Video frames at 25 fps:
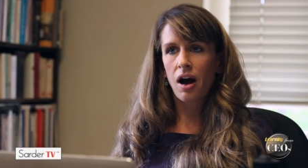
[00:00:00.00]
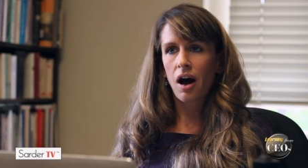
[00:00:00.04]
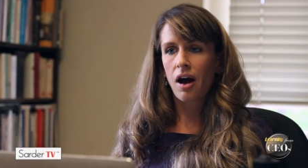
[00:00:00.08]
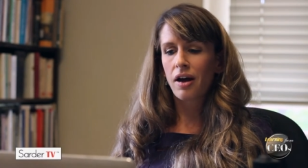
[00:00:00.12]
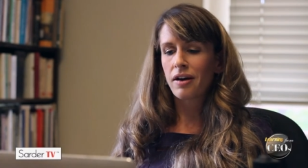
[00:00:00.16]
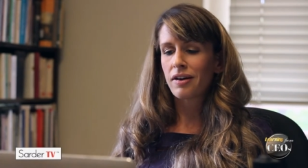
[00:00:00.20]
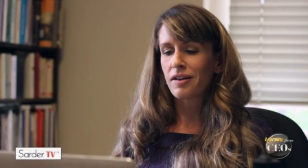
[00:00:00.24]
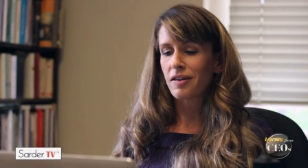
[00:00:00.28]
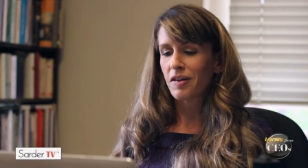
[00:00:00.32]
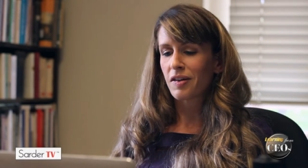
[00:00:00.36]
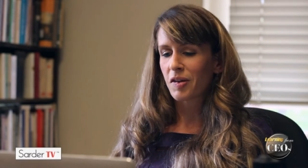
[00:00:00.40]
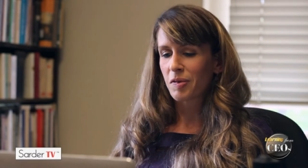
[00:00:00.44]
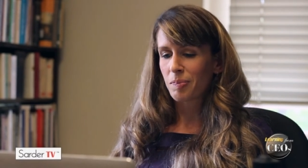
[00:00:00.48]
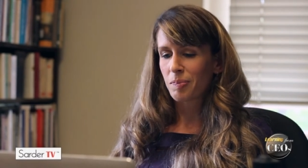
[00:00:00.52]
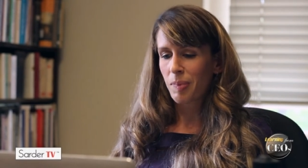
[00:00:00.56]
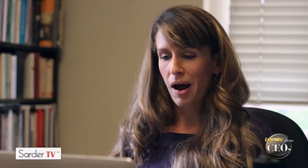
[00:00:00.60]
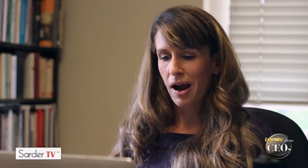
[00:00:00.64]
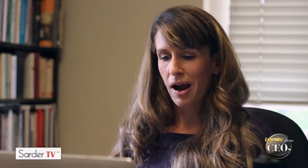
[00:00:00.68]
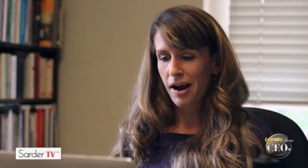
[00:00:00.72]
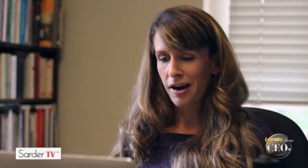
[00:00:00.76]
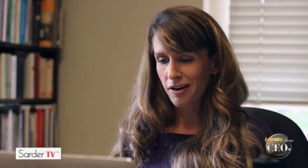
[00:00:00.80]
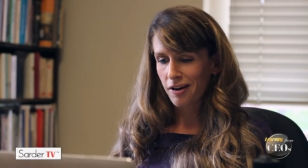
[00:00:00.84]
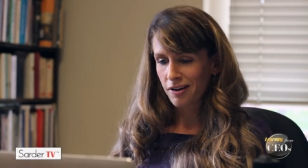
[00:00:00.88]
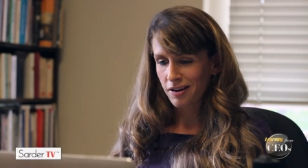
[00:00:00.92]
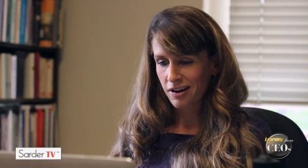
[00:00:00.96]

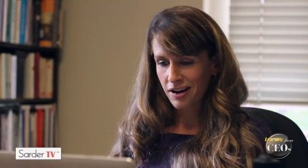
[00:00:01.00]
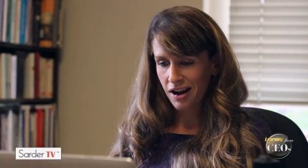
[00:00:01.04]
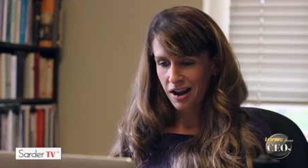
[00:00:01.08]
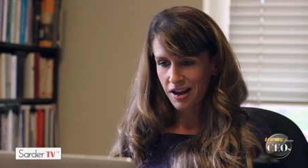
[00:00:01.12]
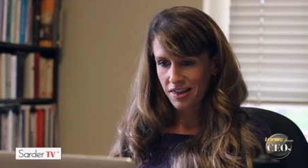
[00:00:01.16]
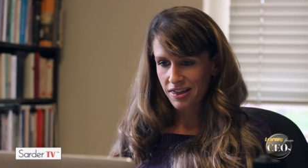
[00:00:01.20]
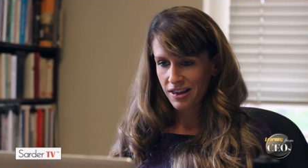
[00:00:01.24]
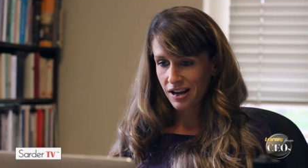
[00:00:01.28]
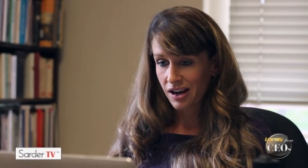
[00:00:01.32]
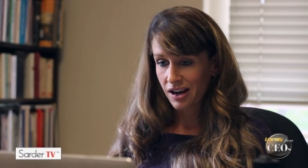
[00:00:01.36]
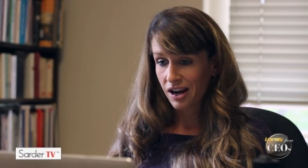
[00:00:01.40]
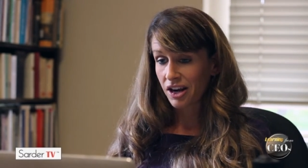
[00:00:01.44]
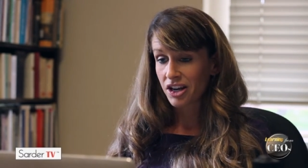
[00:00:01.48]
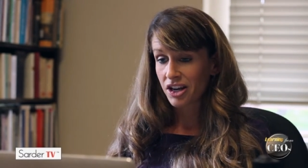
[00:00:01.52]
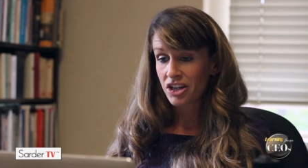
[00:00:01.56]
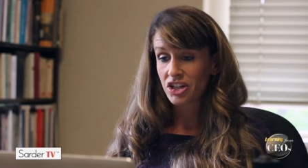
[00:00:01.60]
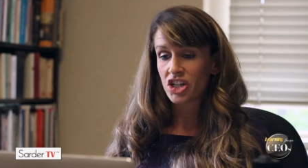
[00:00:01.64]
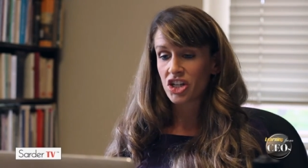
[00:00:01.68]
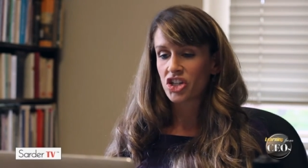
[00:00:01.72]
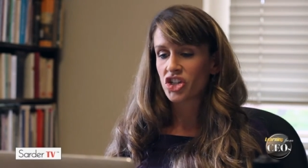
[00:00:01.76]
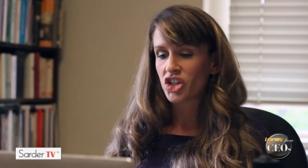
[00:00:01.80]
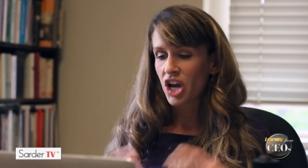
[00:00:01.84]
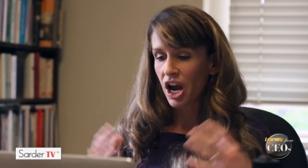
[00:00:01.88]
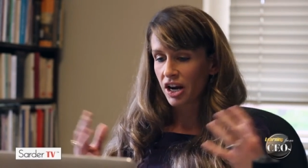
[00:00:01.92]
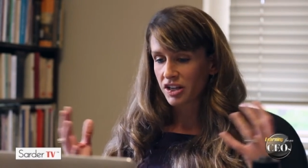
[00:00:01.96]
uninspired and i think kind of
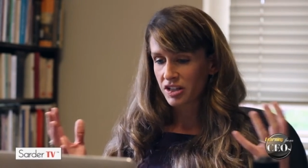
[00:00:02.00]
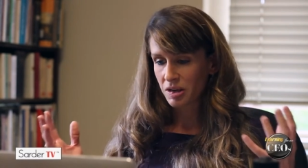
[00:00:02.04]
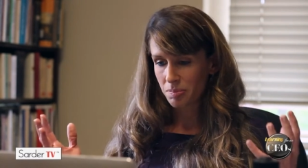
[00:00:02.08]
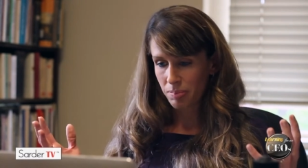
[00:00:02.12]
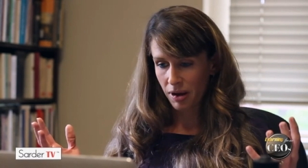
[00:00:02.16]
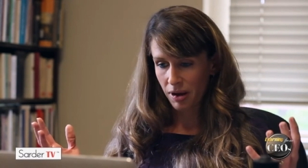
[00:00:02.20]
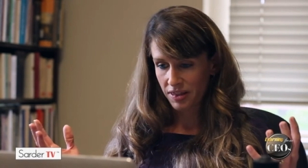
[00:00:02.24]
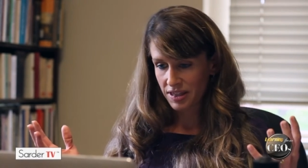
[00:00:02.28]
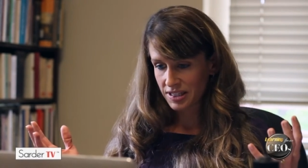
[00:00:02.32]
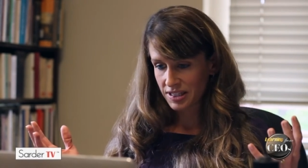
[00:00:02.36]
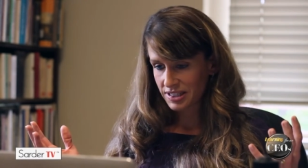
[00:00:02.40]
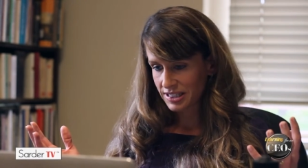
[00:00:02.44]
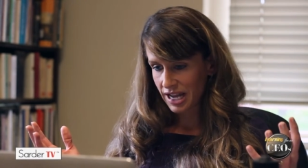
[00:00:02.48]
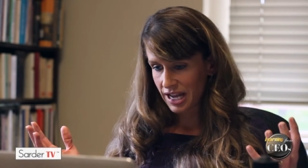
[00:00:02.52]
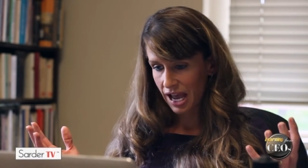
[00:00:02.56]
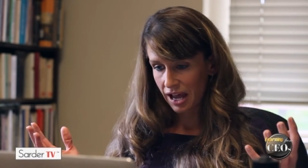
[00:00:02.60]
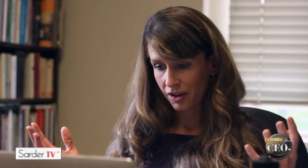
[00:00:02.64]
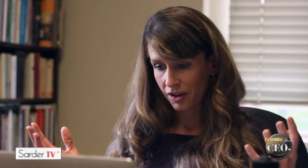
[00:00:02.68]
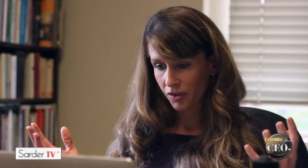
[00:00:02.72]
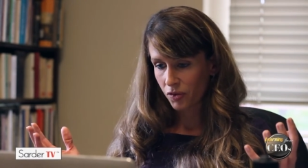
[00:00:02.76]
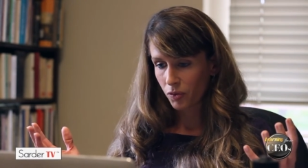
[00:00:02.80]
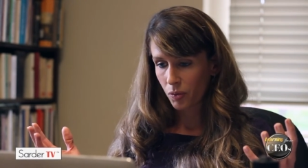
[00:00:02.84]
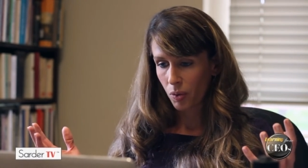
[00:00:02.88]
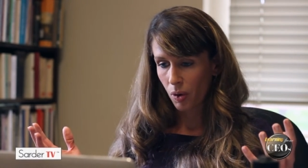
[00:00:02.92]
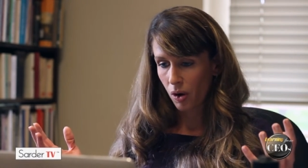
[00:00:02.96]
dejected by the
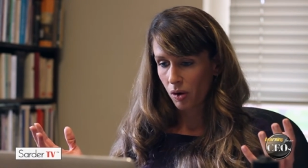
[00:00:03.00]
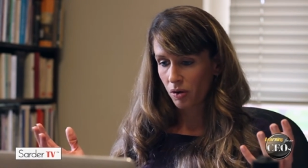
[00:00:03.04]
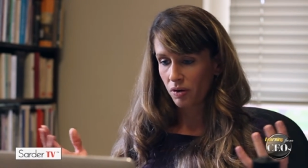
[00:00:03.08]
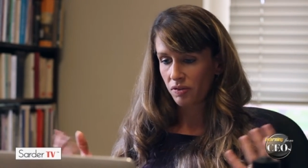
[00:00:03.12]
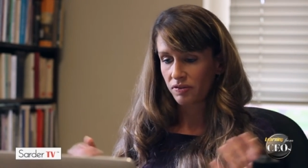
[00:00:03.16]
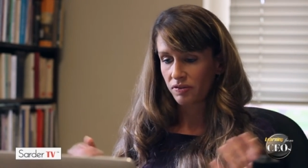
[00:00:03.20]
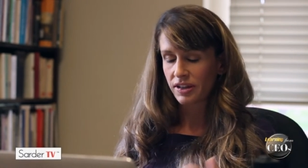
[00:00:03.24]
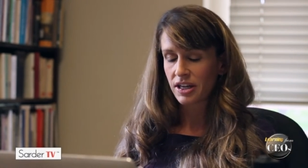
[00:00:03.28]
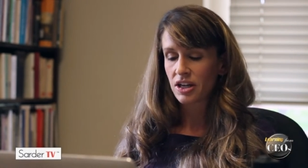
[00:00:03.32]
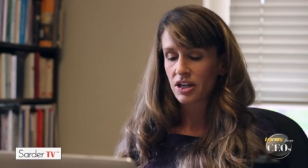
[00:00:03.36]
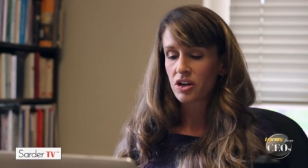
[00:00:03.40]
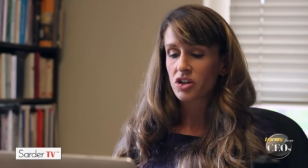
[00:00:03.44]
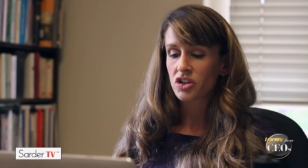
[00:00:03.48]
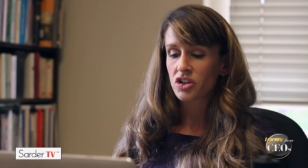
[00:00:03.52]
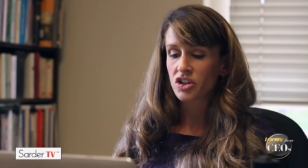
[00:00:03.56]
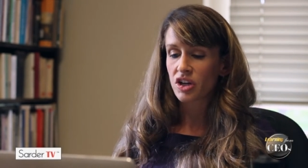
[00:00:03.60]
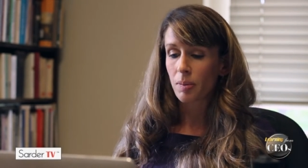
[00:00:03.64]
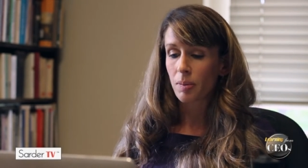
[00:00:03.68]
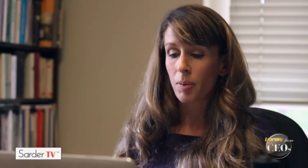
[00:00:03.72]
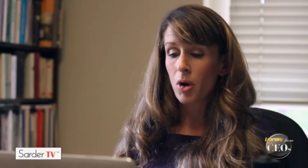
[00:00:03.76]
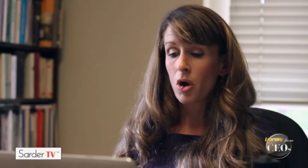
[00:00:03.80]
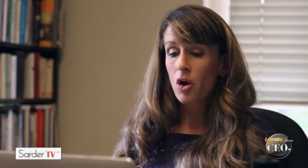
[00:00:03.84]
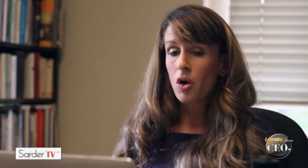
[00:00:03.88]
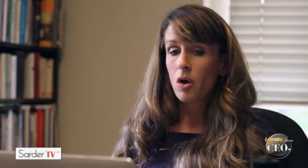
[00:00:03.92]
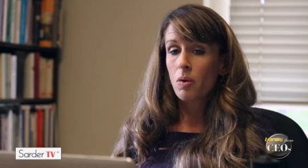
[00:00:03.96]
status quo of
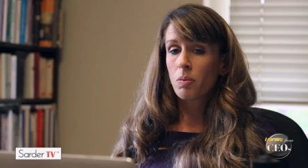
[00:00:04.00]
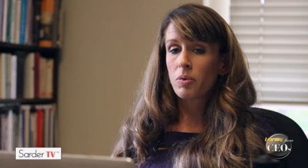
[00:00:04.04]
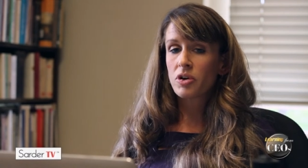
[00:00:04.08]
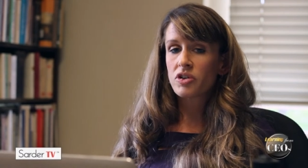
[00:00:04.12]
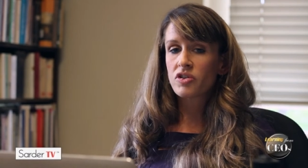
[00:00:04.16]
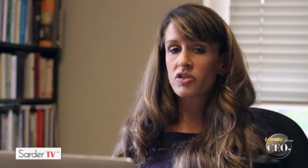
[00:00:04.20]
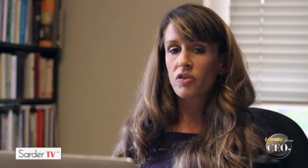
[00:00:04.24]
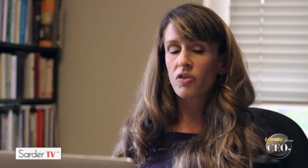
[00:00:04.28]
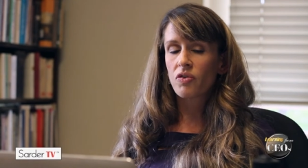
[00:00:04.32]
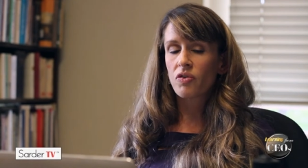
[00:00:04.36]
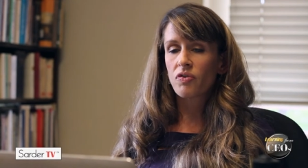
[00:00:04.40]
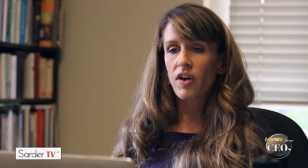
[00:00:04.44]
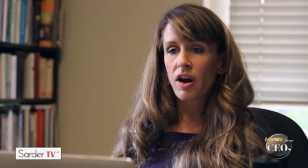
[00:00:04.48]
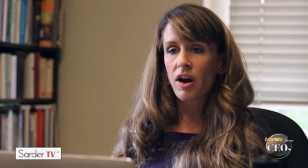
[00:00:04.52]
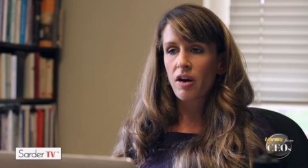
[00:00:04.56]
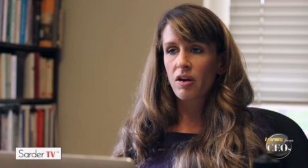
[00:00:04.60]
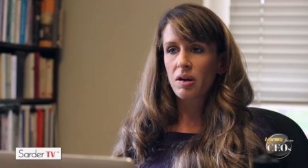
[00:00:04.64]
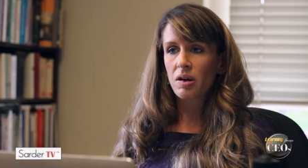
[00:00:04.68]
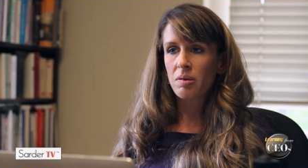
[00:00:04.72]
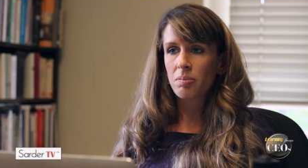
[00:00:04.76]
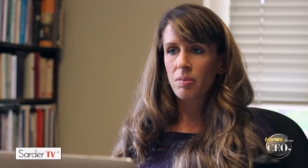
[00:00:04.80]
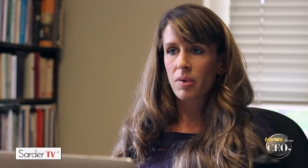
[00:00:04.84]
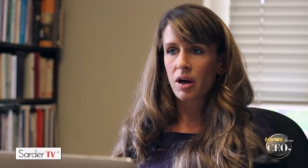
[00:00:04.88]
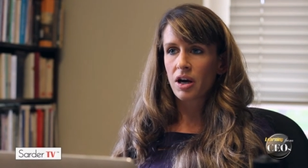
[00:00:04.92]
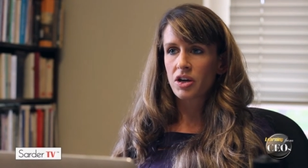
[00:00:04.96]
leadership which is
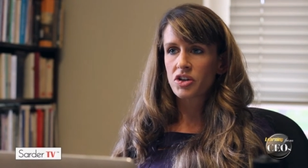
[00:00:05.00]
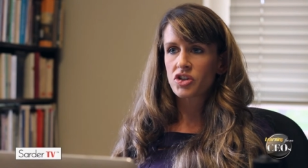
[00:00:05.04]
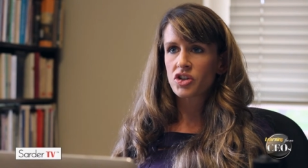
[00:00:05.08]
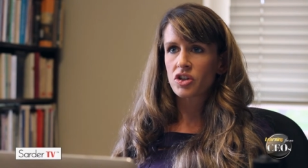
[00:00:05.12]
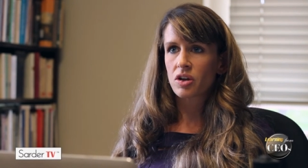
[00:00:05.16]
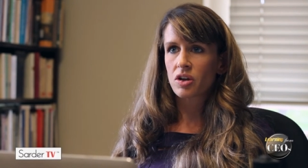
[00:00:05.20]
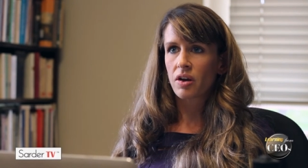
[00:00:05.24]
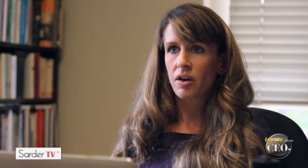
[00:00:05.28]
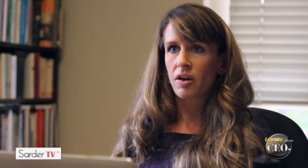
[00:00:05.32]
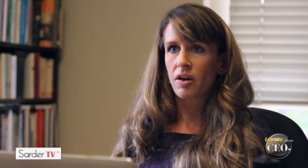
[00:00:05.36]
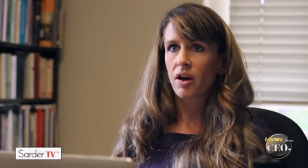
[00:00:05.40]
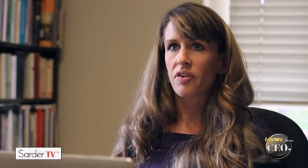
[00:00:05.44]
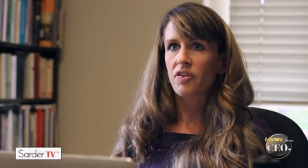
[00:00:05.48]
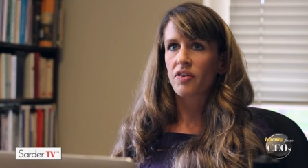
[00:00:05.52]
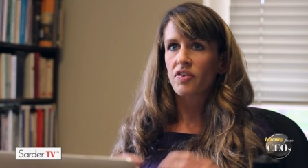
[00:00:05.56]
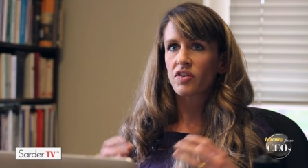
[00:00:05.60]
very much a, a